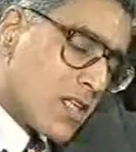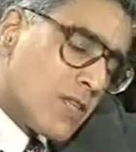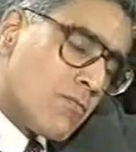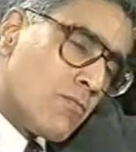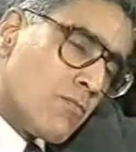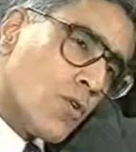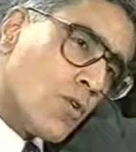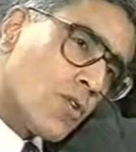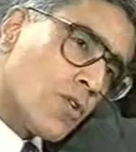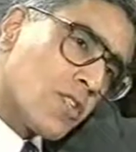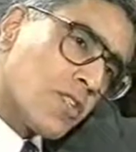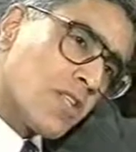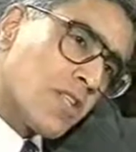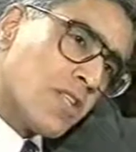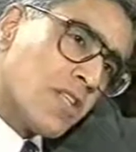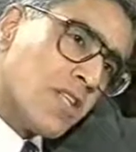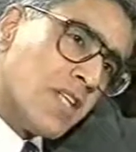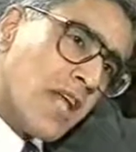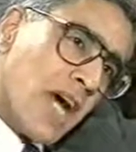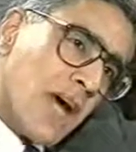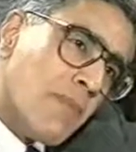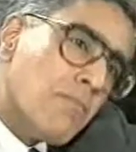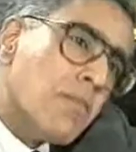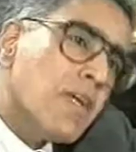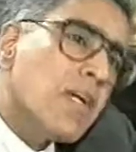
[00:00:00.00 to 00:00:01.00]
The most
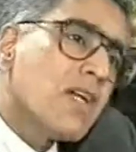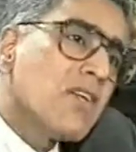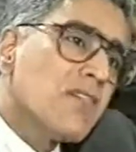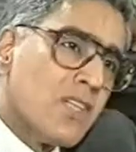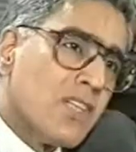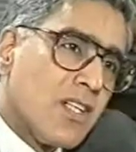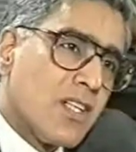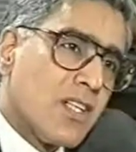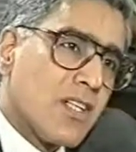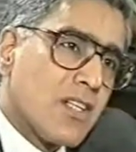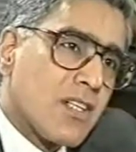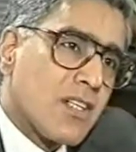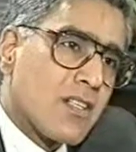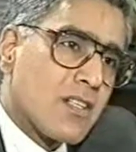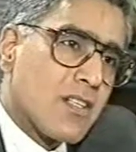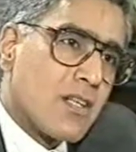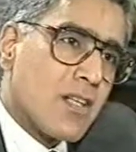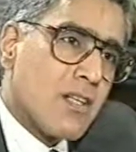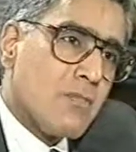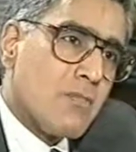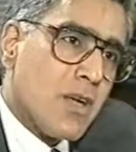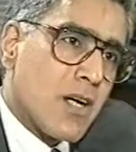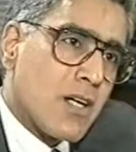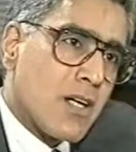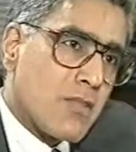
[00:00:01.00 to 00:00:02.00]
damning verdict
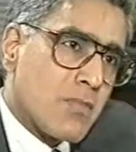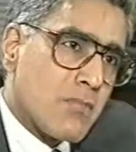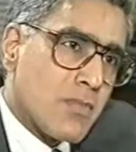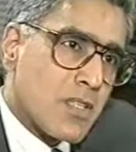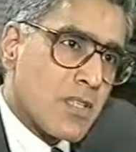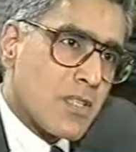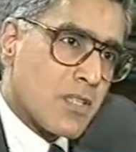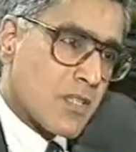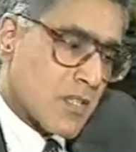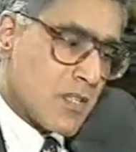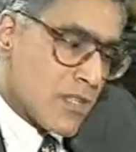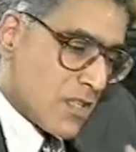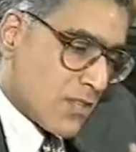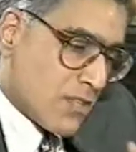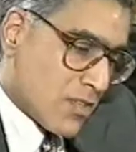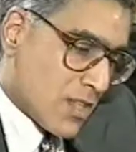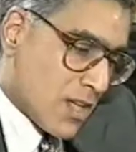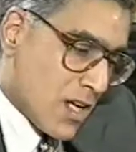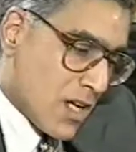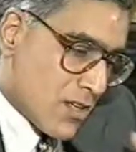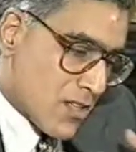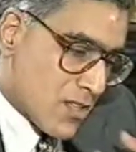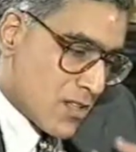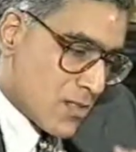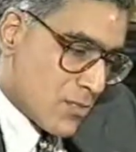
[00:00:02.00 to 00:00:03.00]
about Mr.
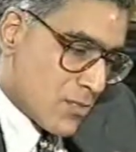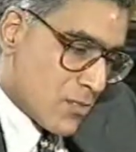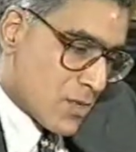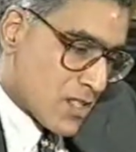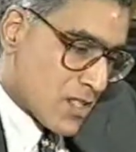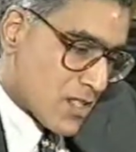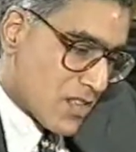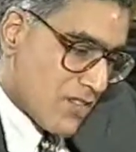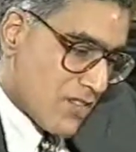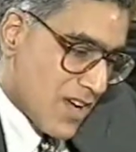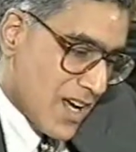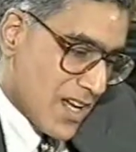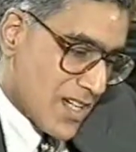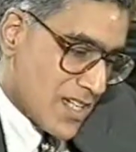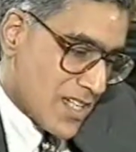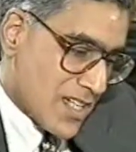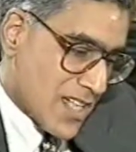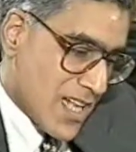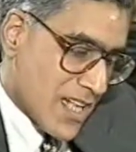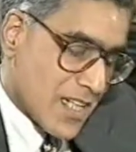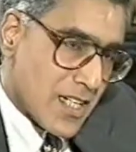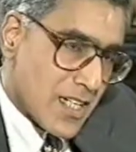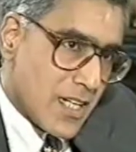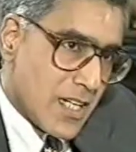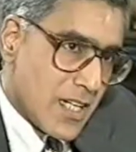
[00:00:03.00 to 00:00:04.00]
Deva Gowda was the fact
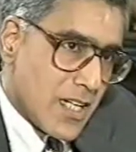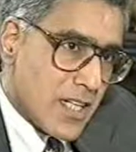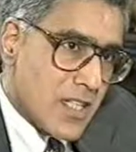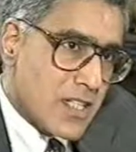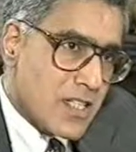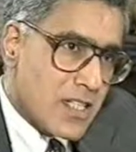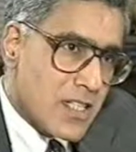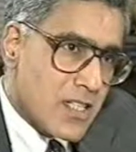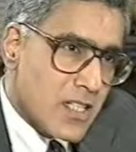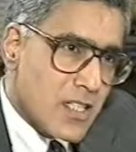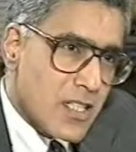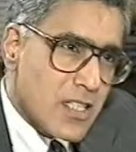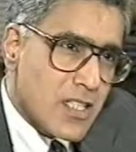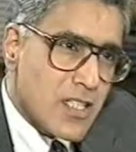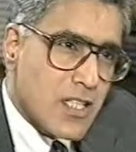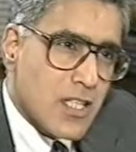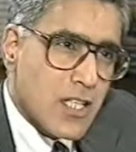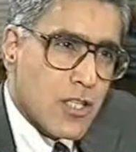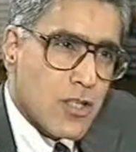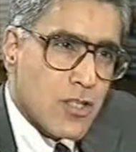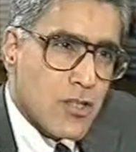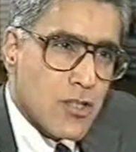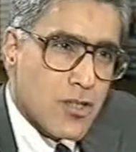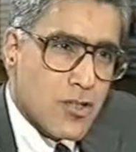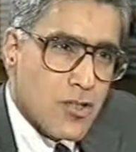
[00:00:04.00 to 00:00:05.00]
that
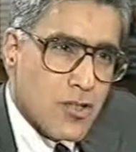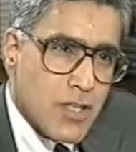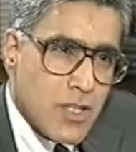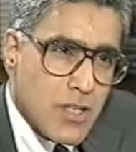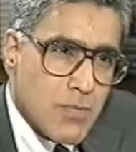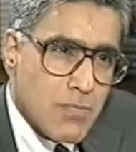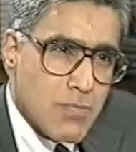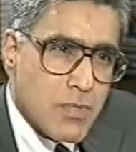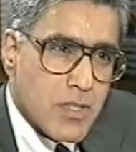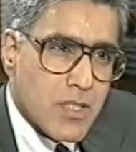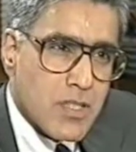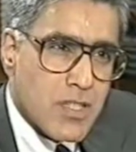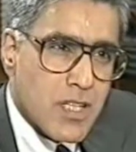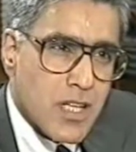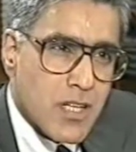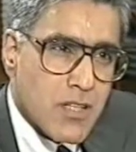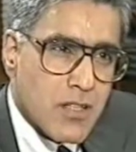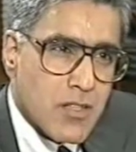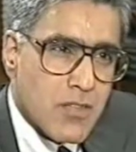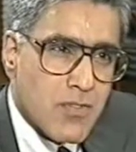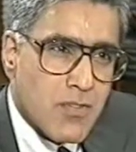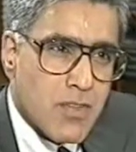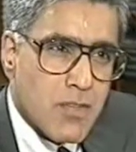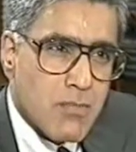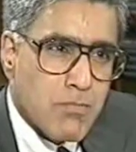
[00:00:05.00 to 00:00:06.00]

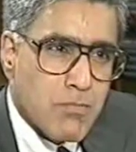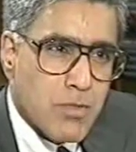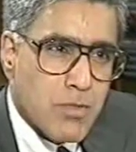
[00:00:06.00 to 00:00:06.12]
63% of